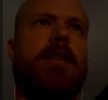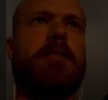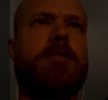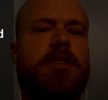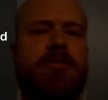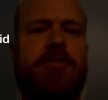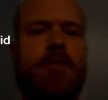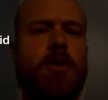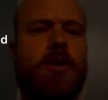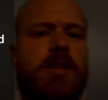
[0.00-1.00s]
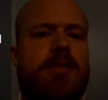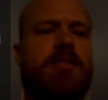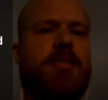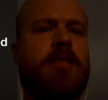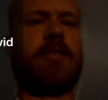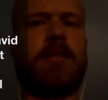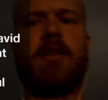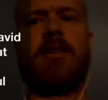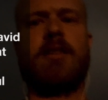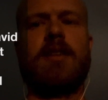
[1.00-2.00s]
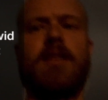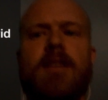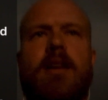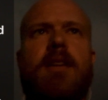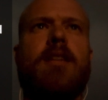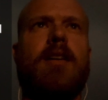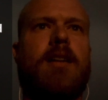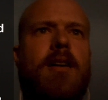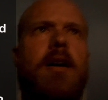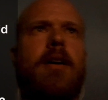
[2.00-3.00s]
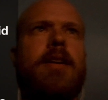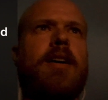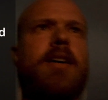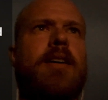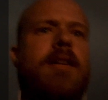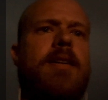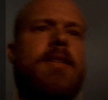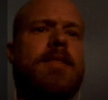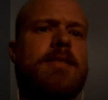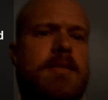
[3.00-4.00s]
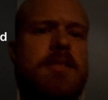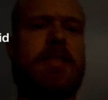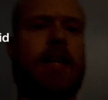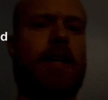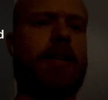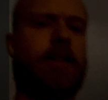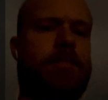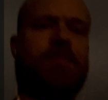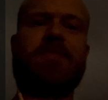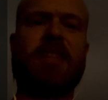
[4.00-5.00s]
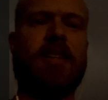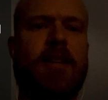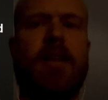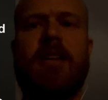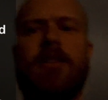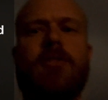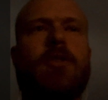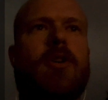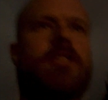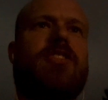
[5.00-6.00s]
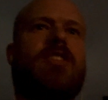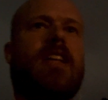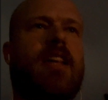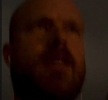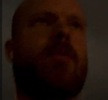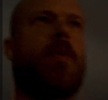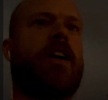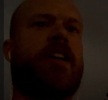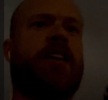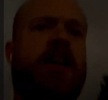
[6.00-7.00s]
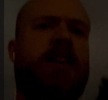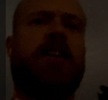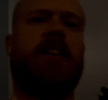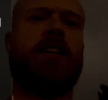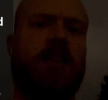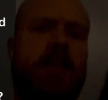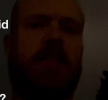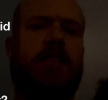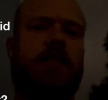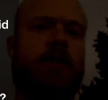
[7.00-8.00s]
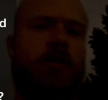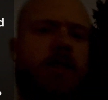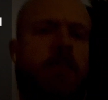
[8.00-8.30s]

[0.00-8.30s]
to focus on, say, in New York City, when the